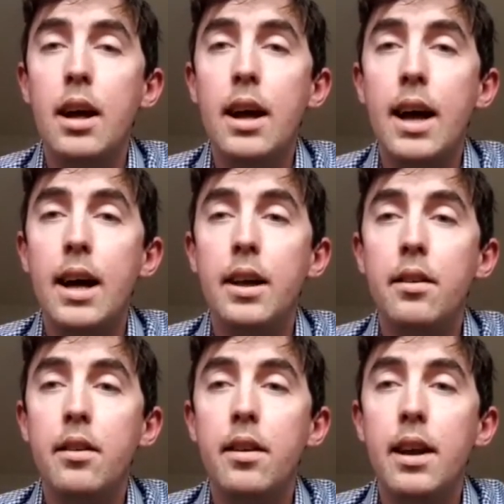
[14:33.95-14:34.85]

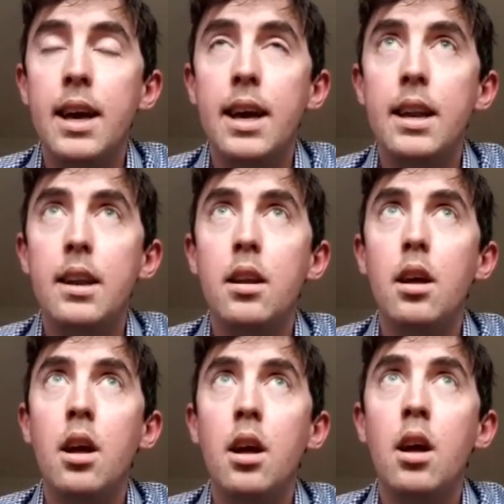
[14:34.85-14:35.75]
and in
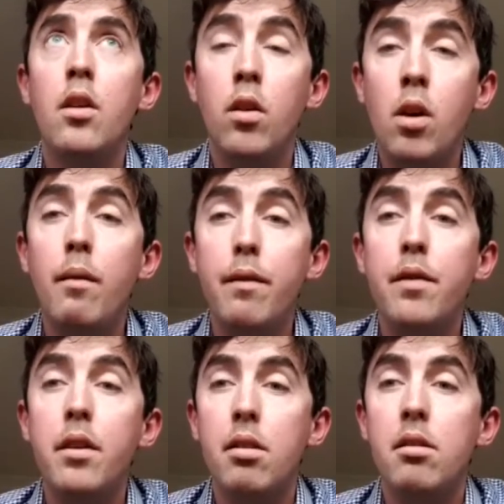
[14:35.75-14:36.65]
uh, the
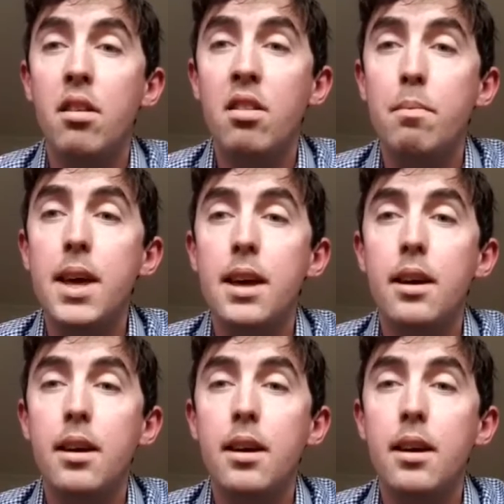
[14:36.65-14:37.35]
confidence to speak